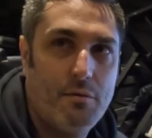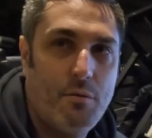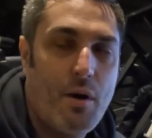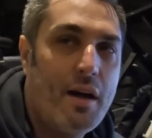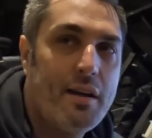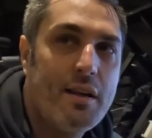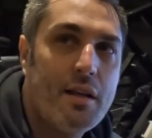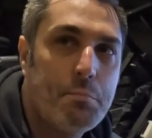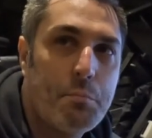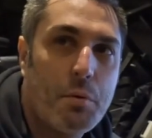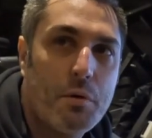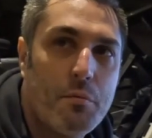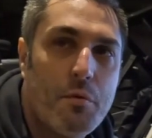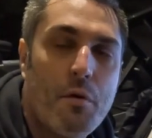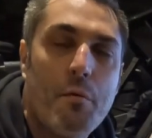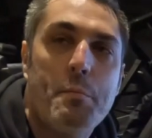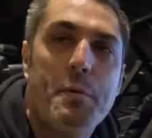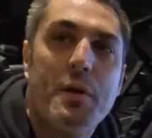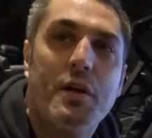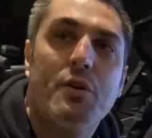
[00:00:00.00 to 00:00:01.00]
Why not?
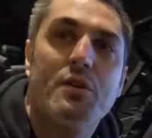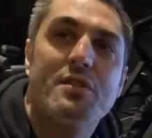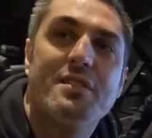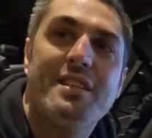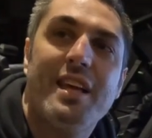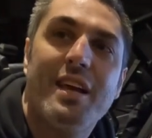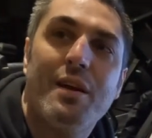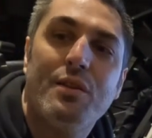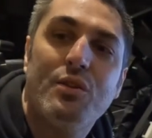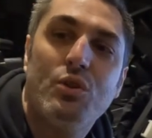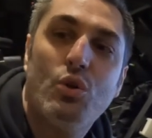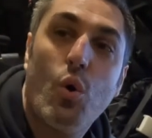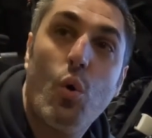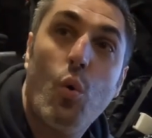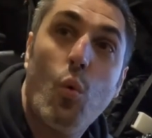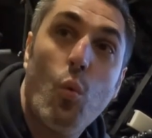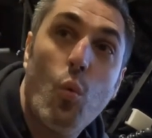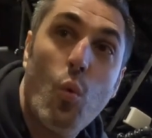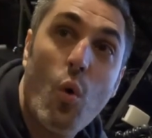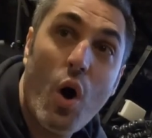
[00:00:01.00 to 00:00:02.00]
Because they
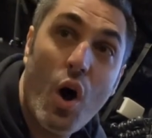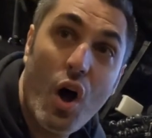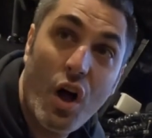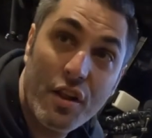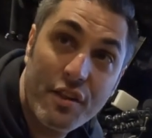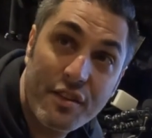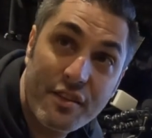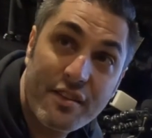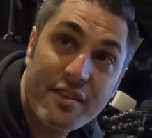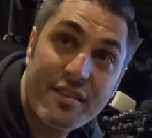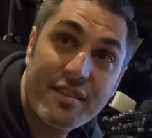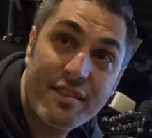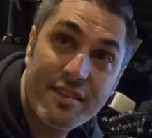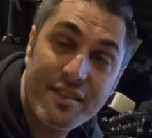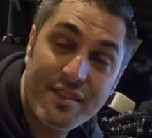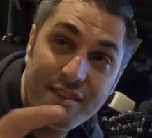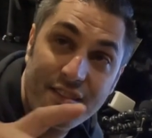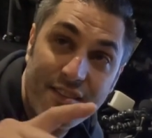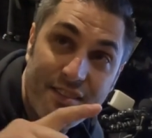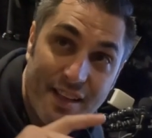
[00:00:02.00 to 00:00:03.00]
don't want
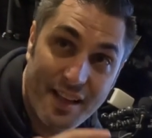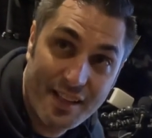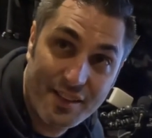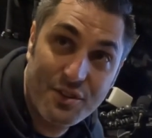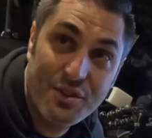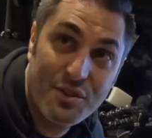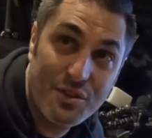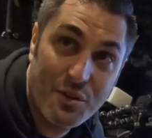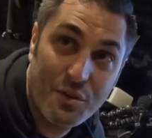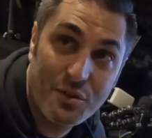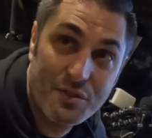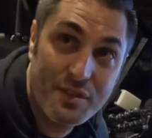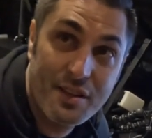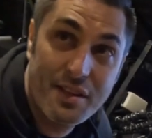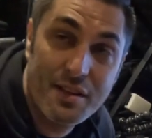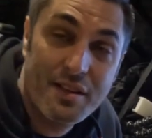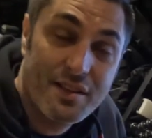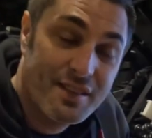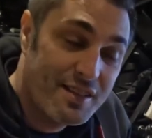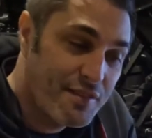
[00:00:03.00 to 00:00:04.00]
that, you know,
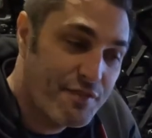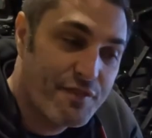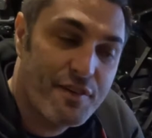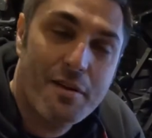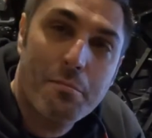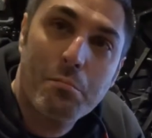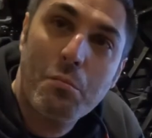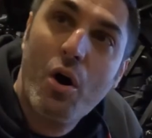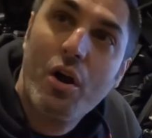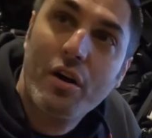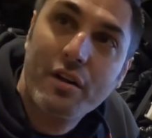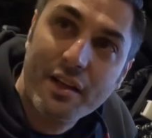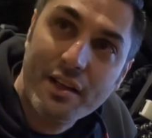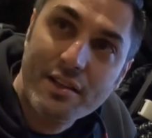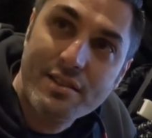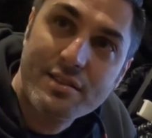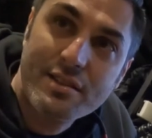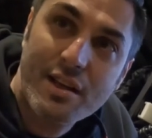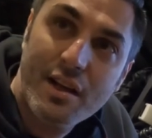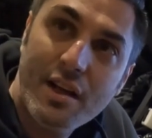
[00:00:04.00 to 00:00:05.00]
the different
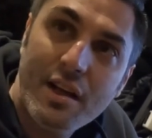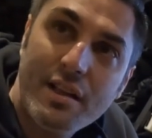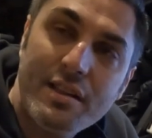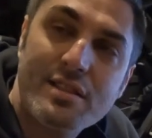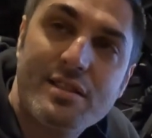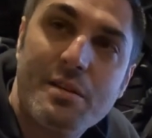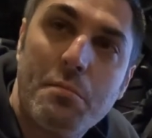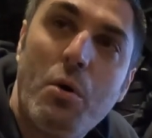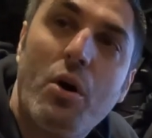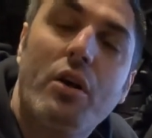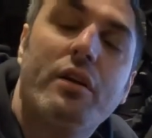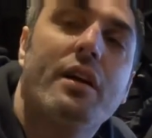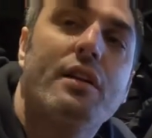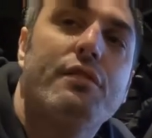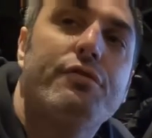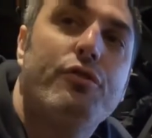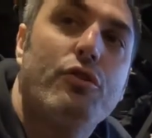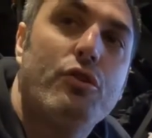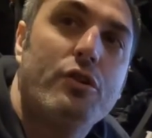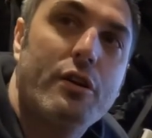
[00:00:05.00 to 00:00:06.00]
markets. There's a market
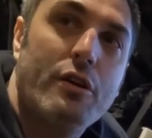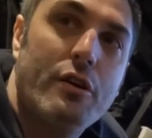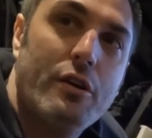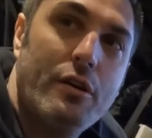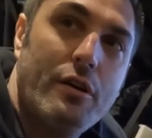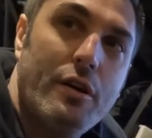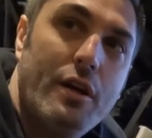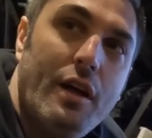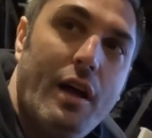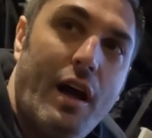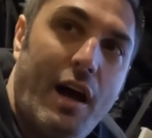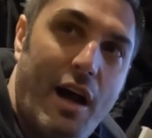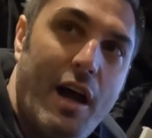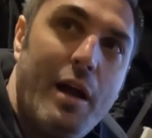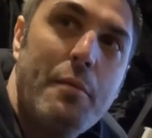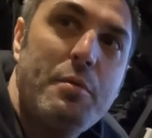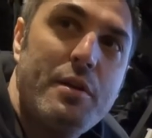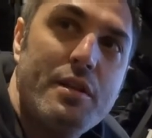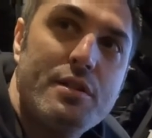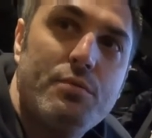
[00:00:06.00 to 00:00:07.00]
for the
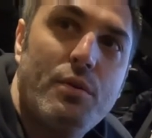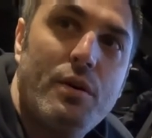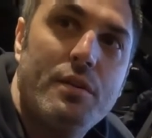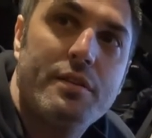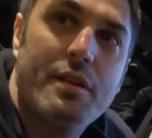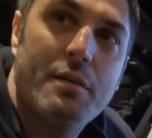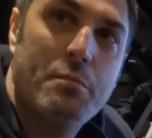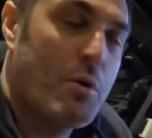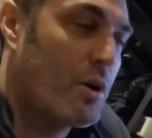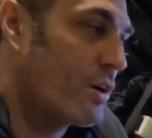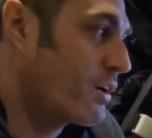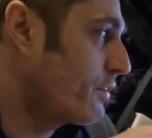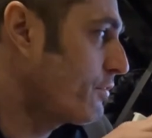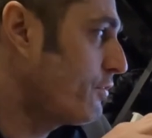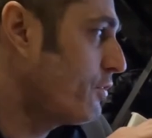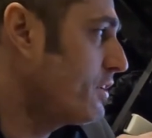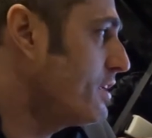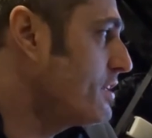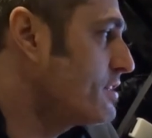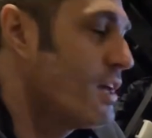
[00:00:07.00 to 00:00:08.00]
hybrid one, the market mm-hmm.
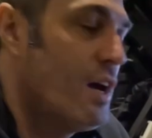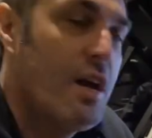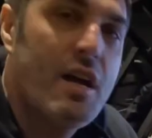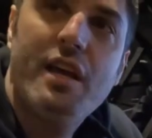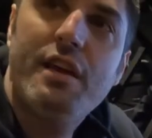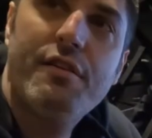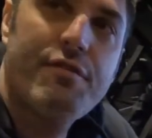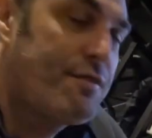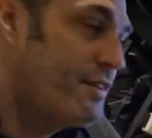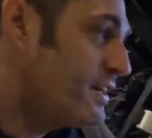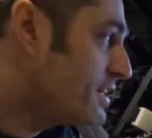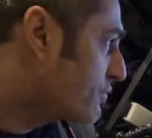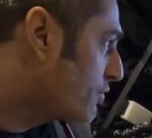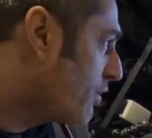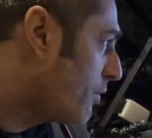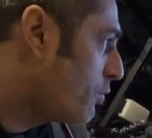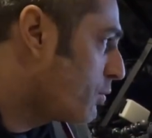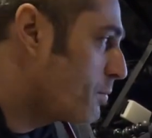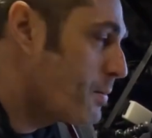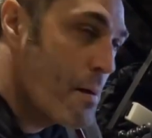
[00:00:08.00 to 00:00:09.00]
for this. If this
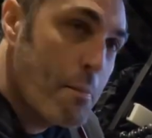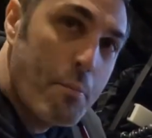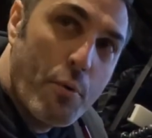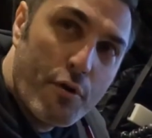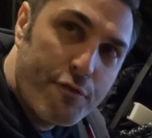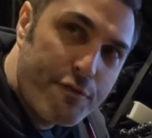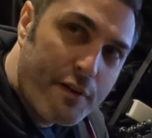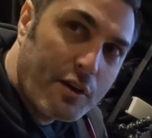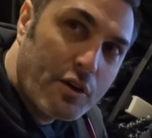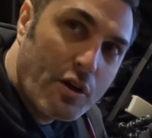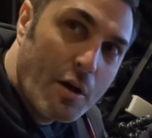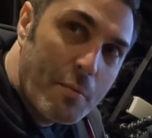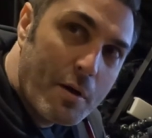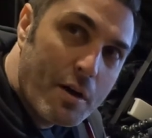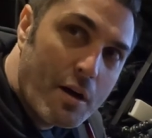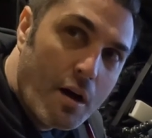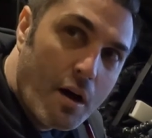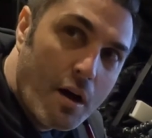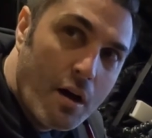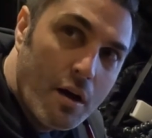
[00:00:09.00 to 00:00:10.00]
one would be a perfect
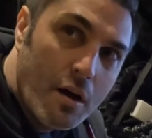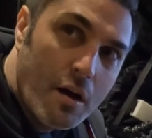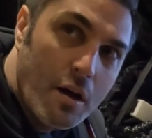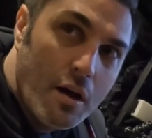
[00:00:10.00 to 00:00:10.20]
camera,